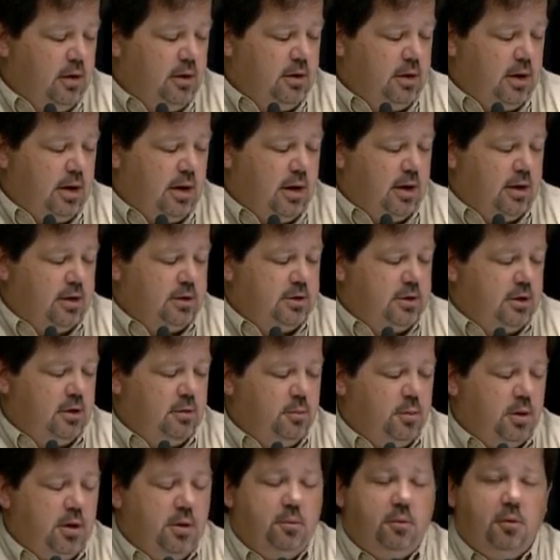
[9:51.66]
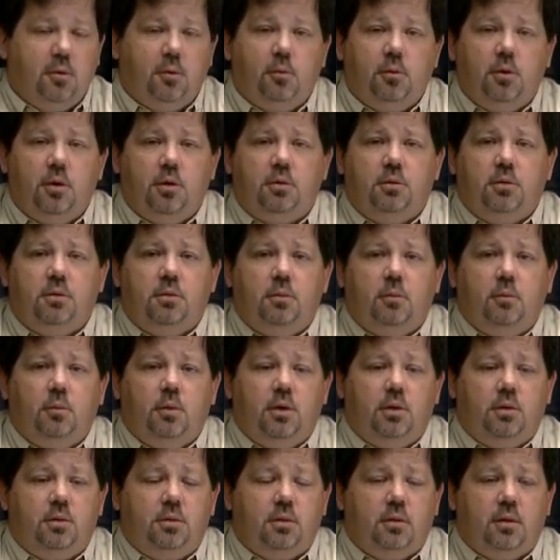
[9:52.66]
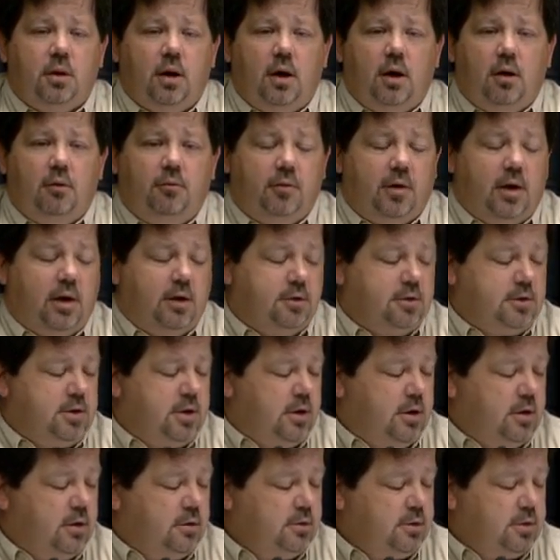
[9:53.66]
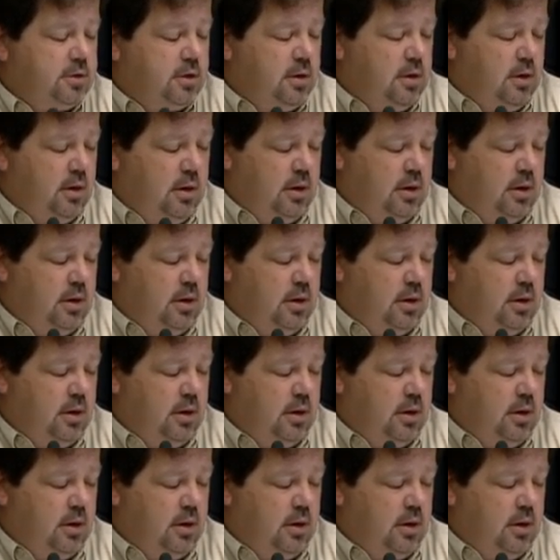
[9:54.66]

uh, to the people with with all volunteers,